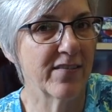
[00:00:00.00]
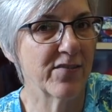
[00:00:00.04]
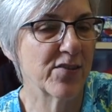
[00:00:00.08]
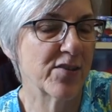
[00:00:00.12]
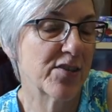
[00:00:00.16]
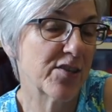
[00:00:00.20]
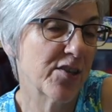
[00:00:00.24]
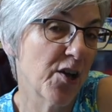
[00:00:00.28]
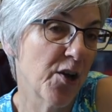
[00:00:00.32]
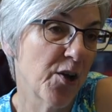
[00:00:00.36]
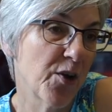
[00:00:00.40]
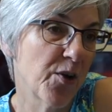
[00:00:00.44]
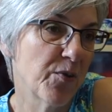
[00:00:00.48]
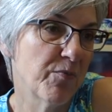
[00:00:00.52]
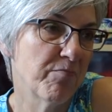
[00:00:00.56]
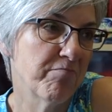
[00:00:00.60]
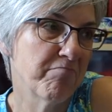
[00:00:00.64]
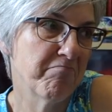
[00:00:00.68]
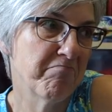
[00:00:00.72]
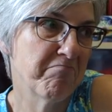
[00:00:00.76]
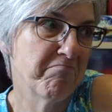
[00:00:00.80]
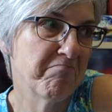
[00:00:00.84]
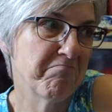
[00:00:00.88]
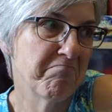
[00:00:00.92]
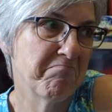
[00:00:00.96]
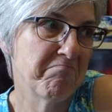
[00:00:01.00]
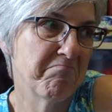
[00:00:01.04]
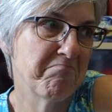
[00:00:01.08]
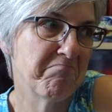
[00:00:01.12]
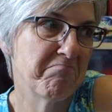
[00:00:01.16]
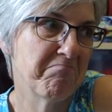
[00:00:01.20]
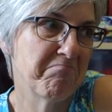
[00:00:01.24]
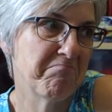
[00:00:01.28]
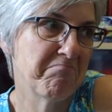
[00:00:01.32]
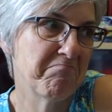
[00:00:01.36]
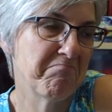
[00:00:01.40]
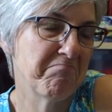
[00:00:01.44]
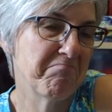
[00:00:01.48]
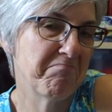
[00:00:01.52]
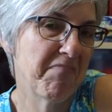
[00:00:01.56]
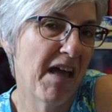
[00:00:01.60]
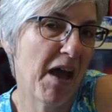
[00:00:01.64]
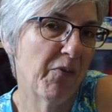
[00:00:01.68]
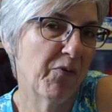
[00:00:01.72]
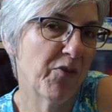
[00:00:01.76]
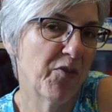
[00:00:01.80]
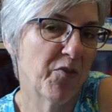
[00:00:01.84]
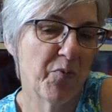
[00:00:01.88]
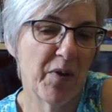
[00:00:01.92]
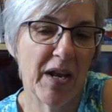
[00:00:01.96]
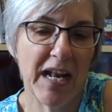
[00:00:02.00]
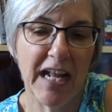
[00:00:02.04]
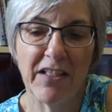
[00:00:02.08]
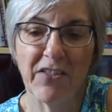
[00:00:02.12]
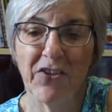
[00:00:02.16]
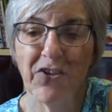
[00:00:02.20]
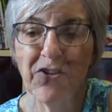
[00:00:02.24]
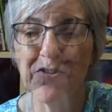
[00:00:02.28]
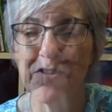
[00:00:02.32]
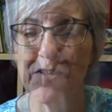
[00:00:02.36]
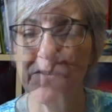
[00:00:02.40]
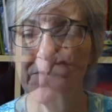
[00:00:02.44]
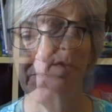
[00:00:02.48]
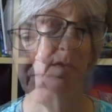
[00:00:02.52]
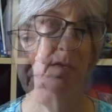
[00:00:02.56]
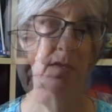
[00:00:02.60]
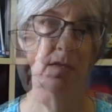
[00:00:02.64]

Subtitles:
So that was what I learned.